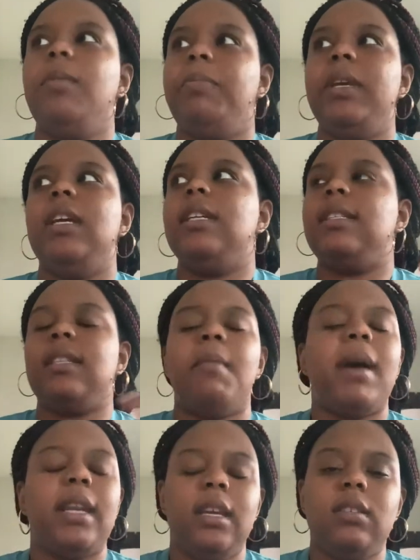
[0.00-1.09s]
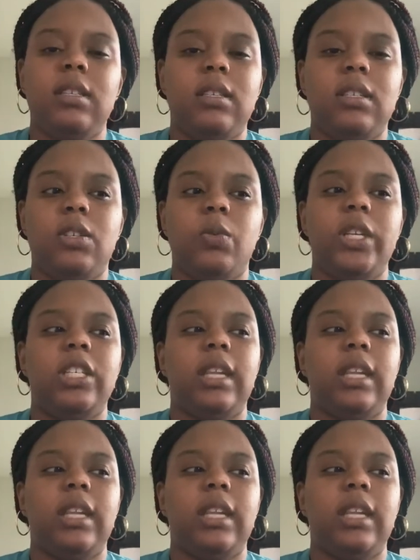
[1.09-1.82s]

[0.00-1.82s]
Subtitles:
be in somebody else's situation.